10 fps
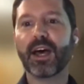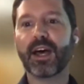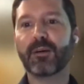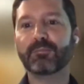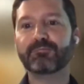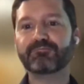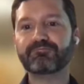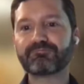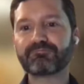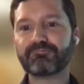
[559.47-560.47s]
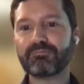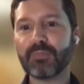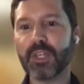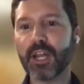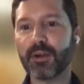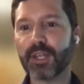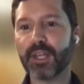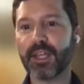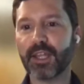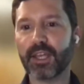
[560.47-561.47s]
And
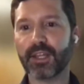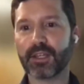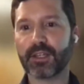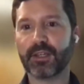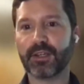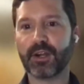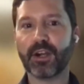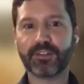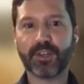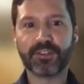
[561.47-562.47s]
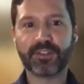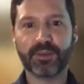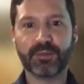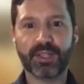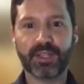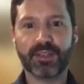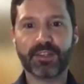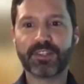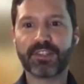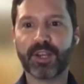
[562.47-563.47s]
the cars also in
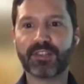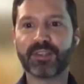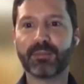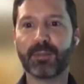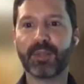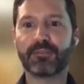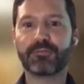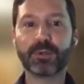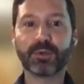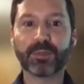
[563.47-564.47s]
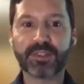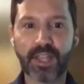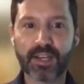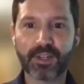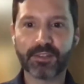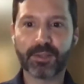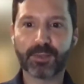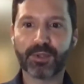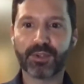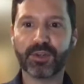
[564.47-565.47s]
this situation might make fewer mistakes than a
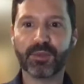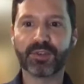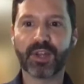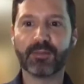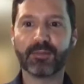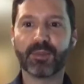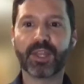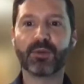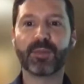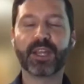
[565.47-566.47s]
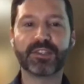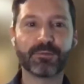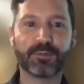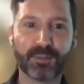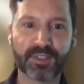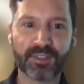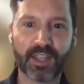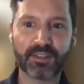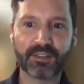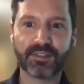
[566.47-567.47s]
typical human driver, but they will make different
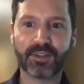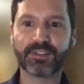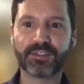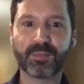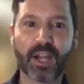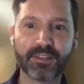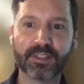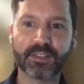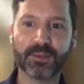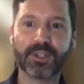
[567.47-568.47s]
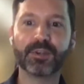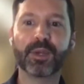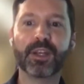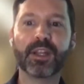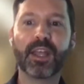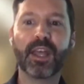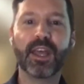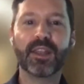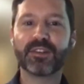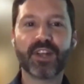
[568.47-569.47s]
mistakes that are surprising to a human.
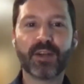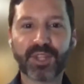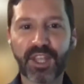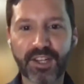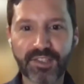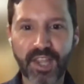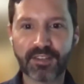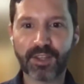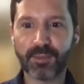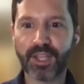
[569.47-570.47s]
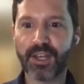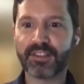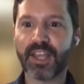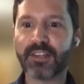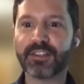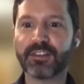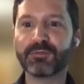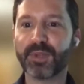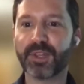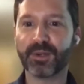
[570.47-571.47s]
There's not really any chance they'll be
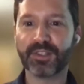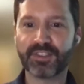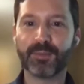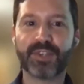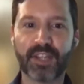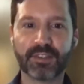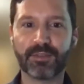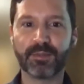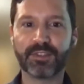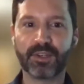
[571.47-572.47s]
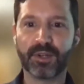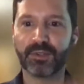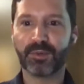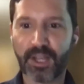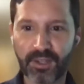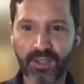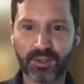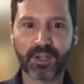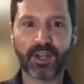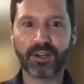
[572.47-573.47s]
inattentive, but there is some chance of them steering directly
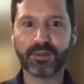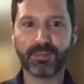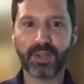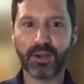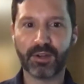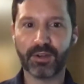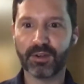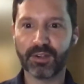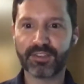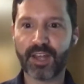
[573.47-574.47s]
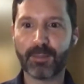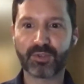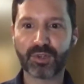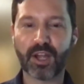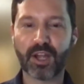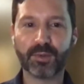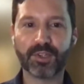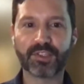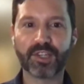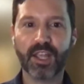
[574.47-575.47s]
into a concrete barrier or a stopped truck,
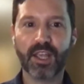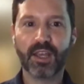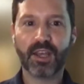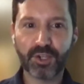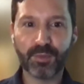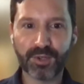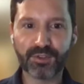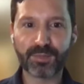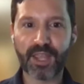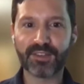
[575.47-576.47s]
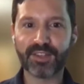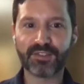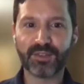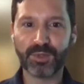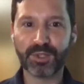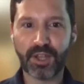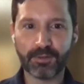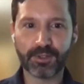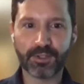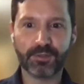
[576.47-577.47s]
which a human who's paying attention would
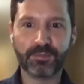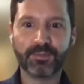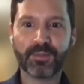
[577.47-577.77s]
never do.